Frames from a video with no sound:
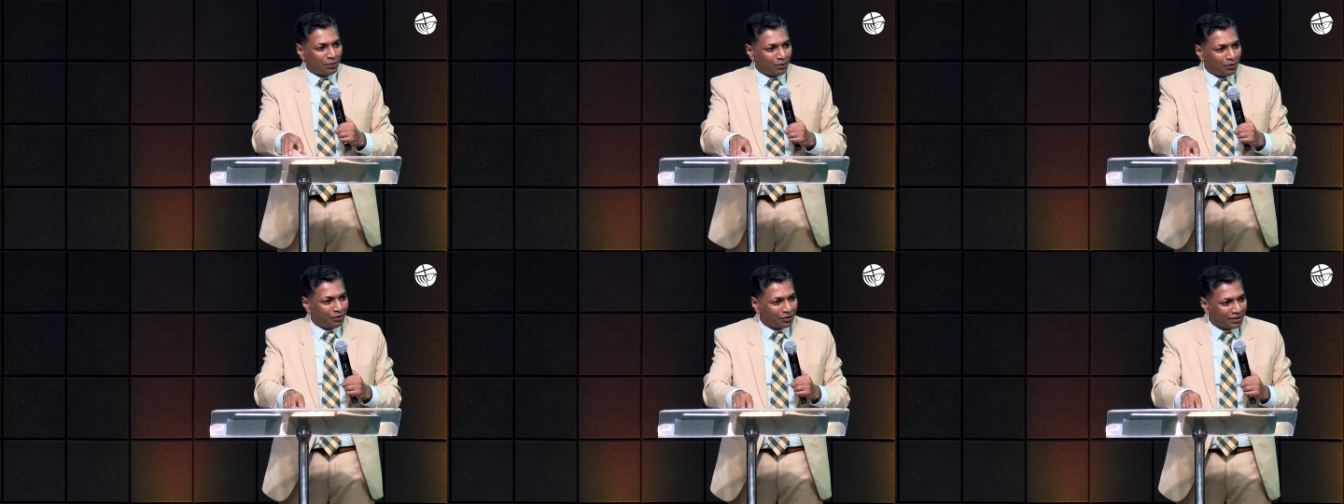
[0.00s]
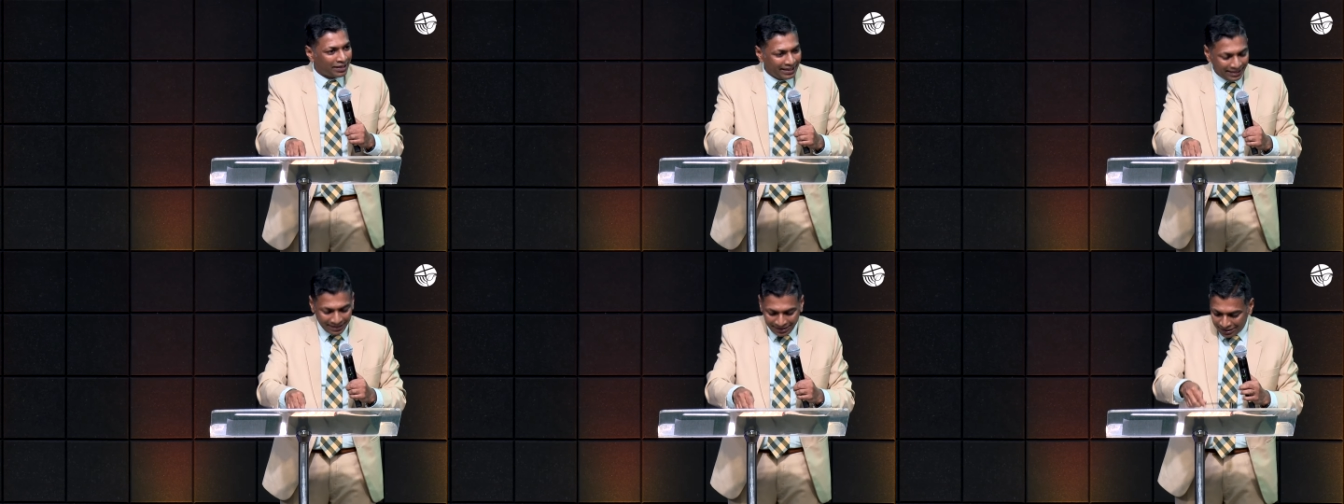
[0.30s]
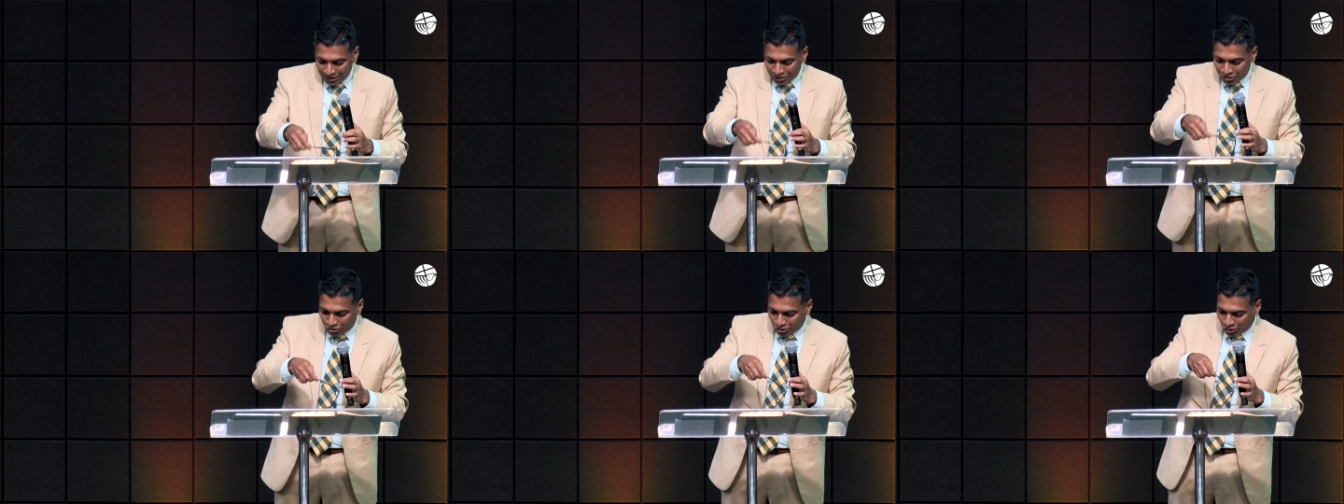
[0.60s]
Okay,
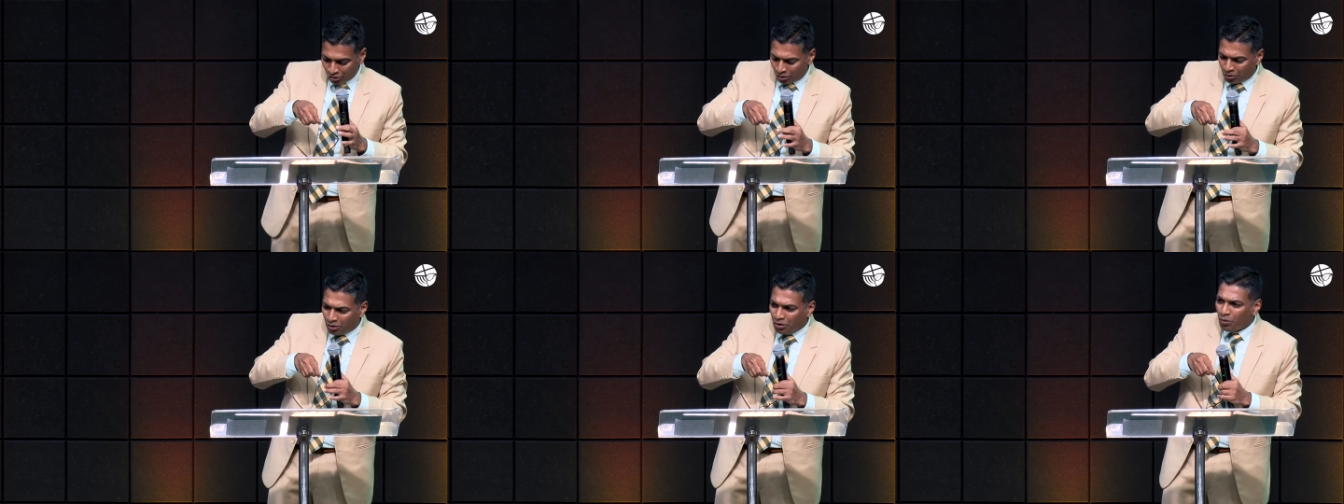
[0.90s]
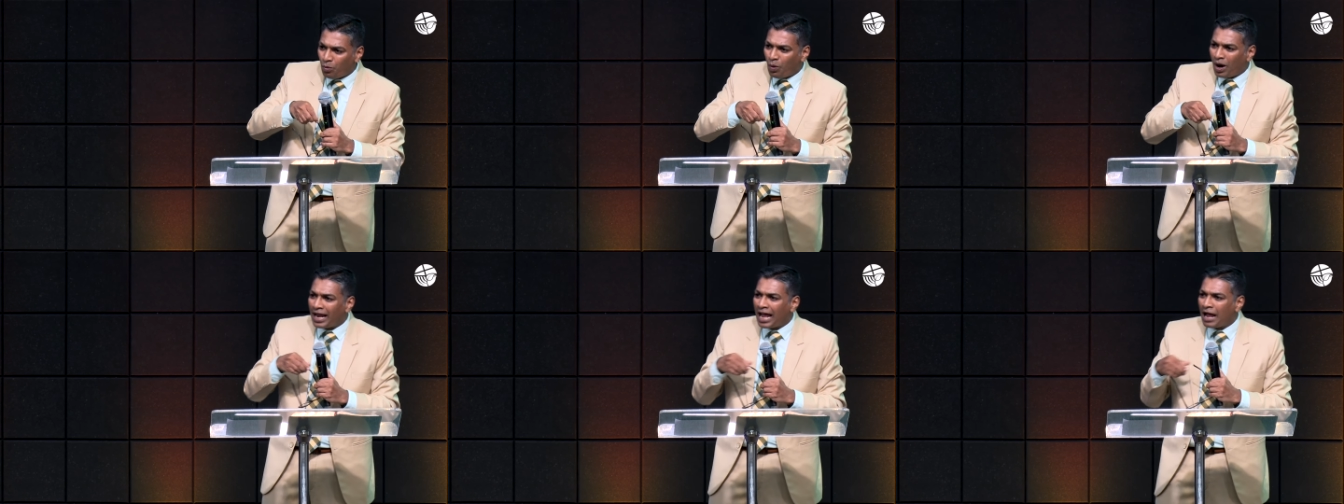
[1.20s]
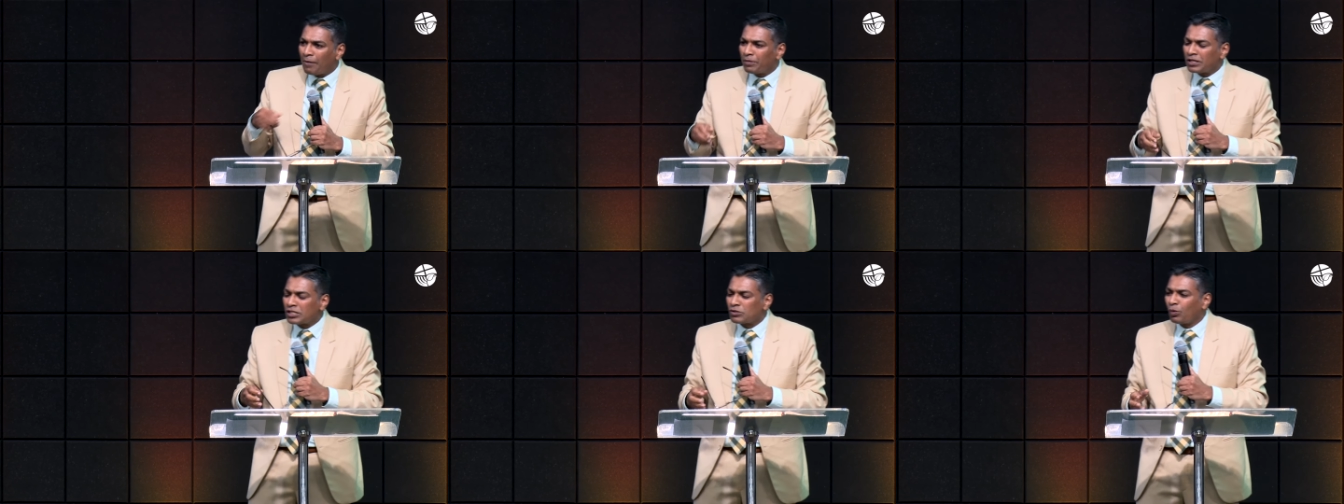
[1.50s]
so what
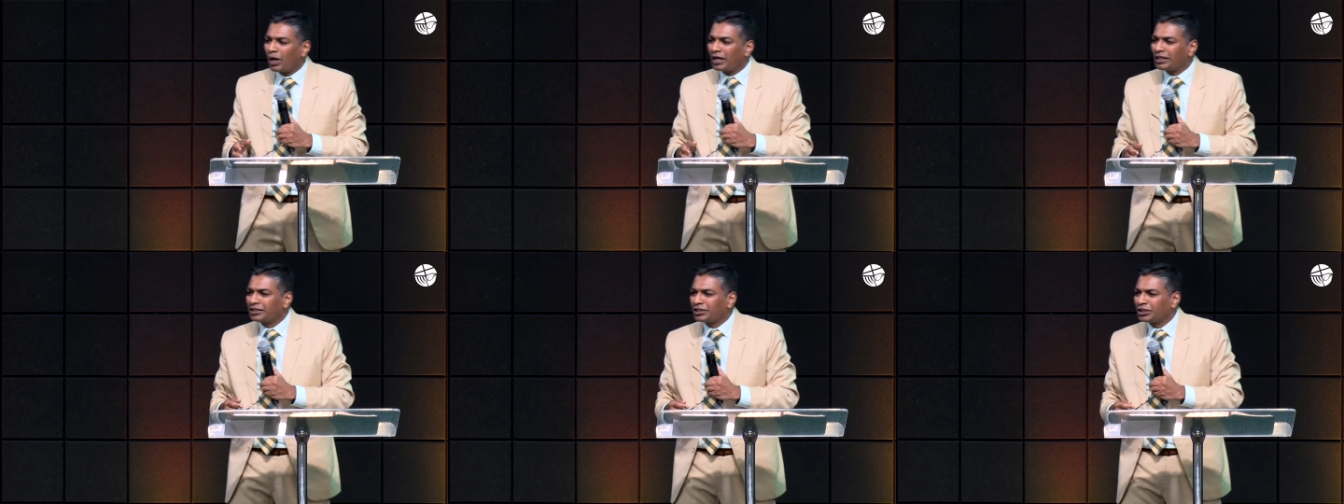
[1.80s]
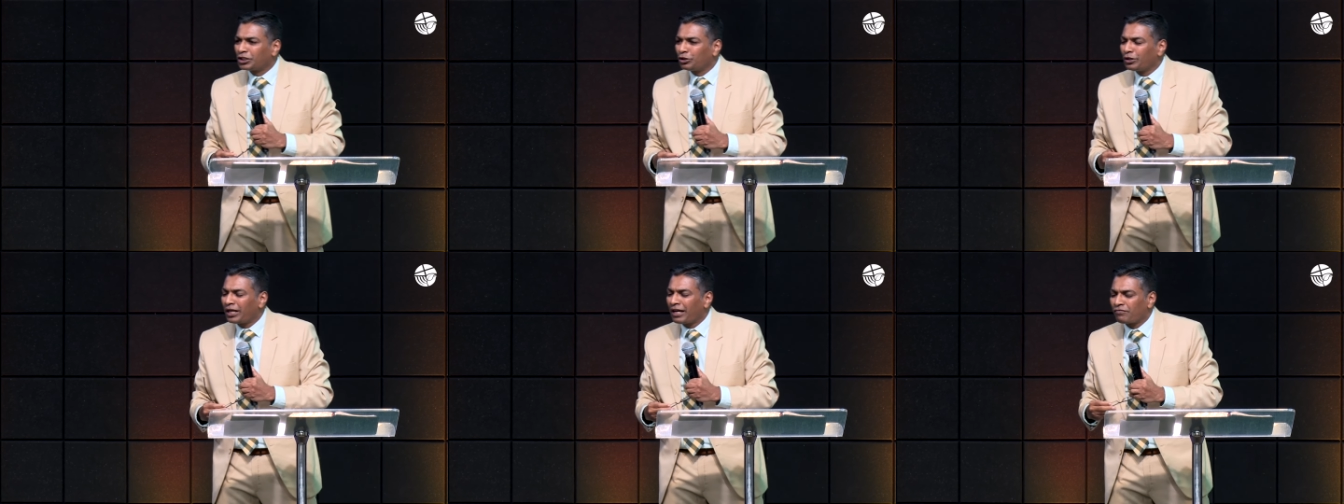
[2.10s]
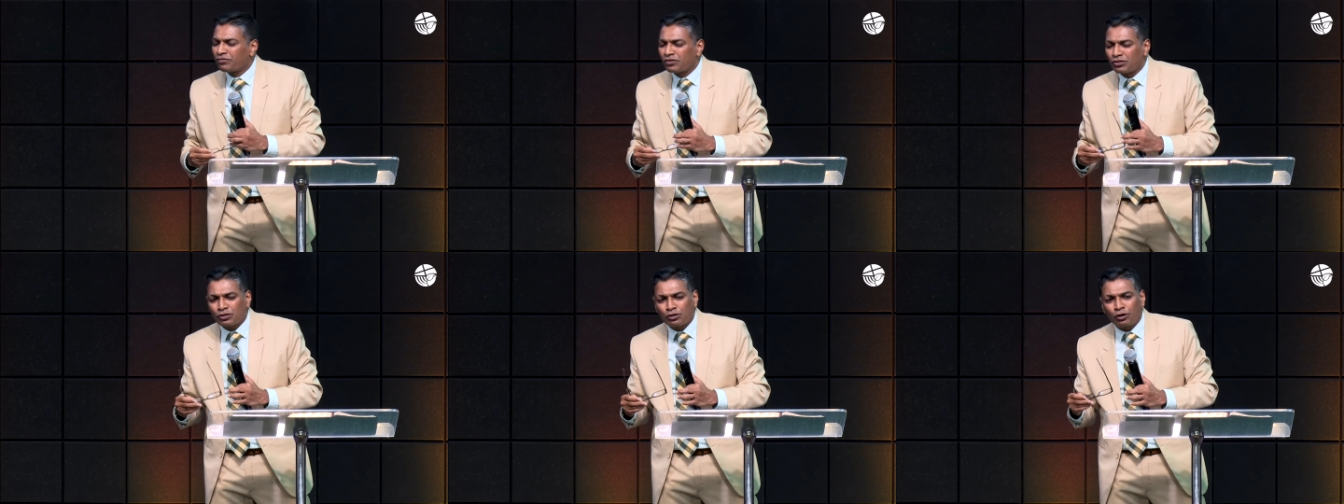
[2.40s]
happens? What
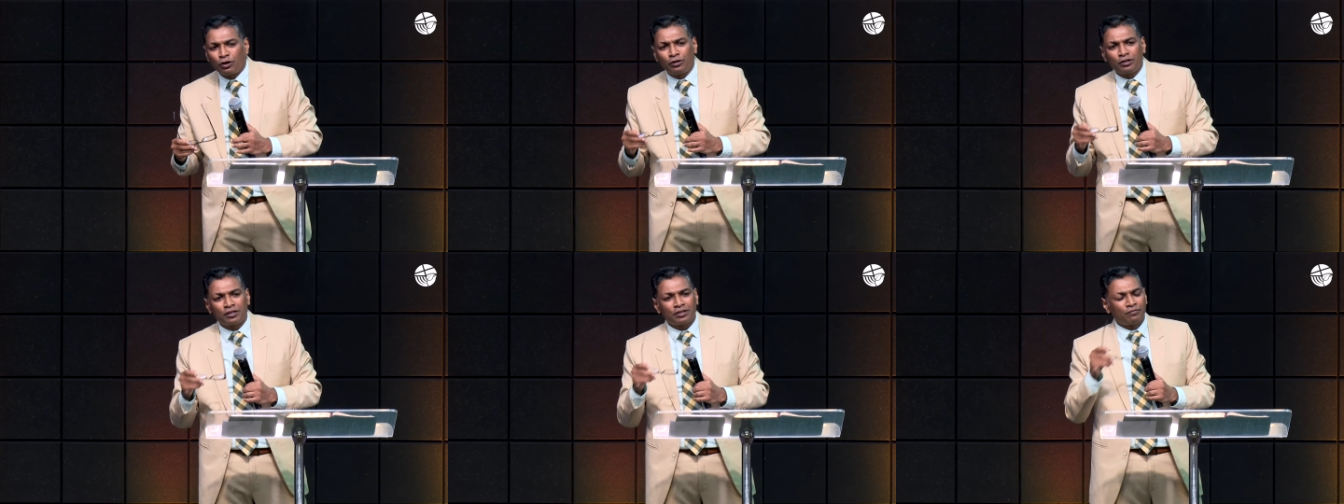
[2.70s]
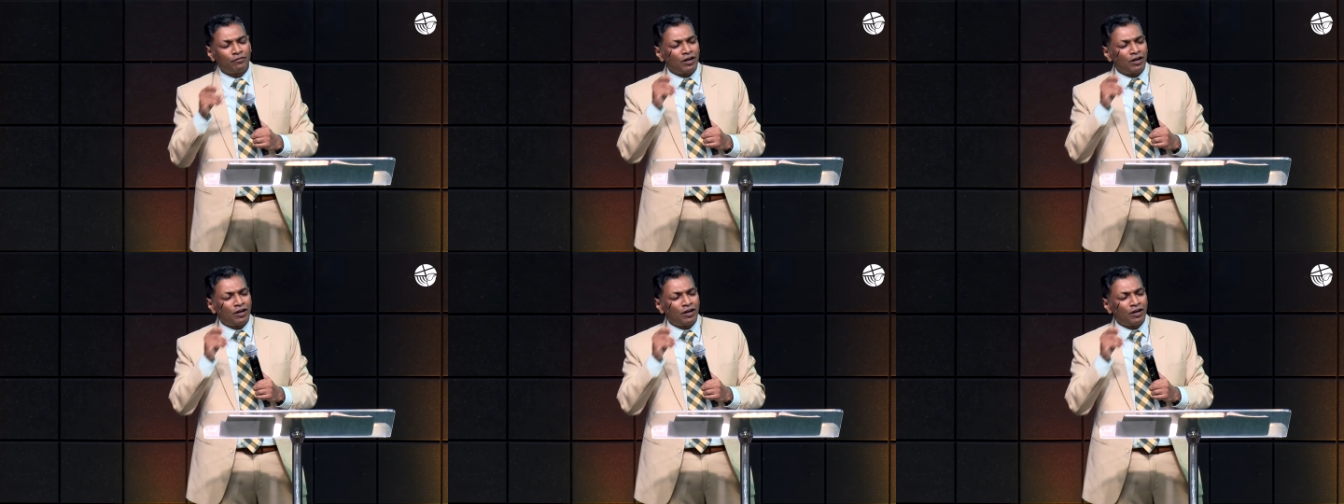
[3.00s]
Saul